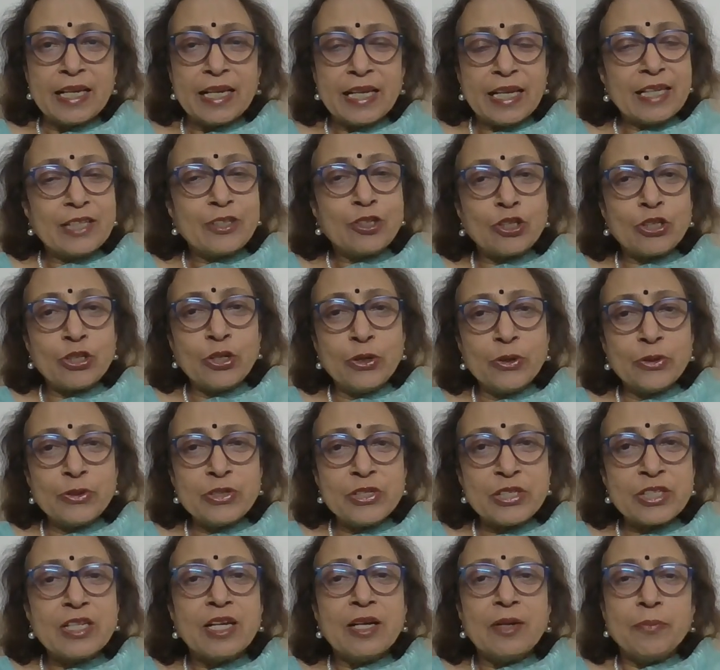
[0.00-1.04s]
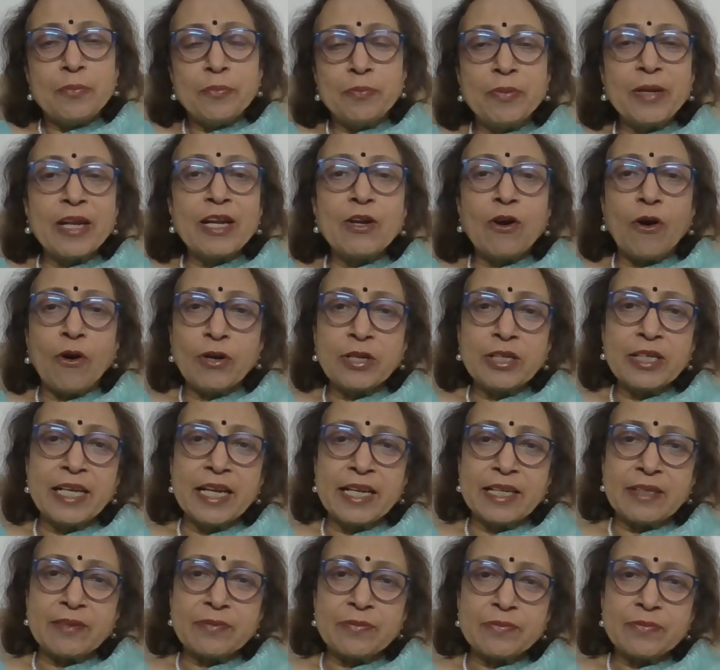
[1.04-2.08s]
It shows
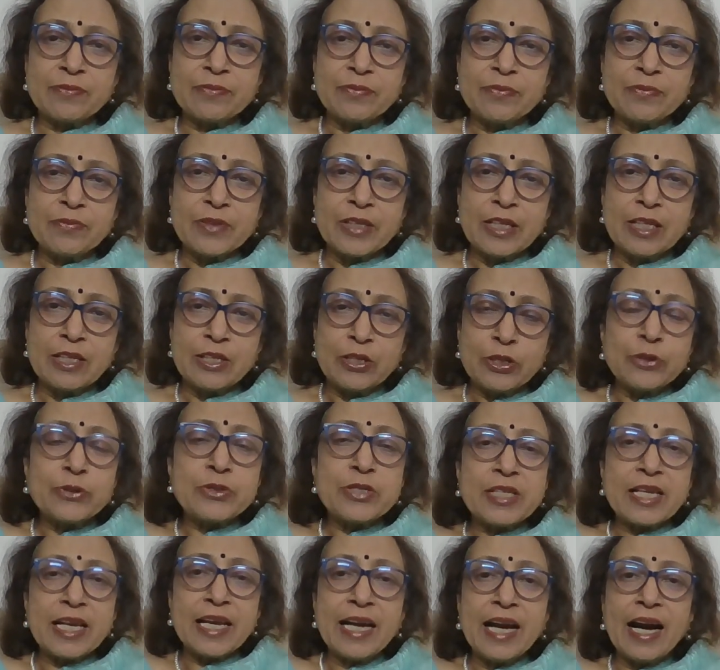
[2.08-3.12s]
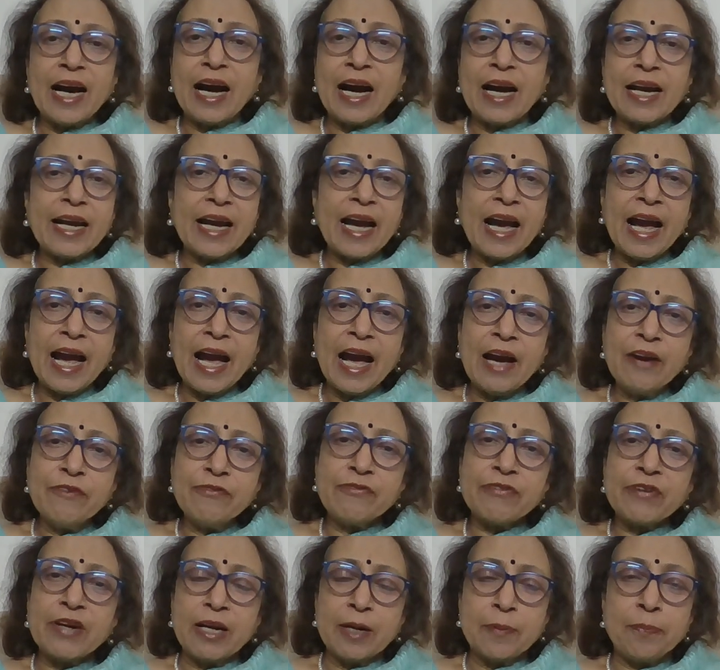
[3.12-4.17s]
belonging. You say, I have
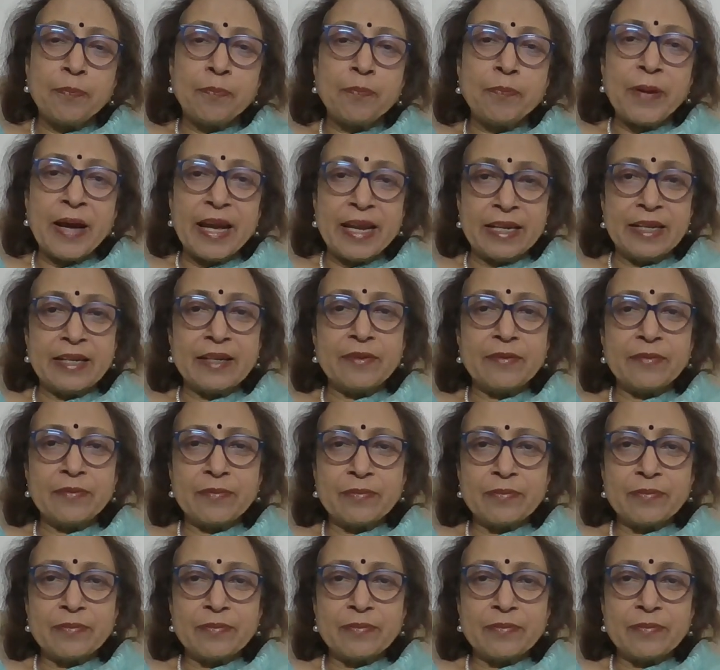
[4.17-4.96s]
a pen.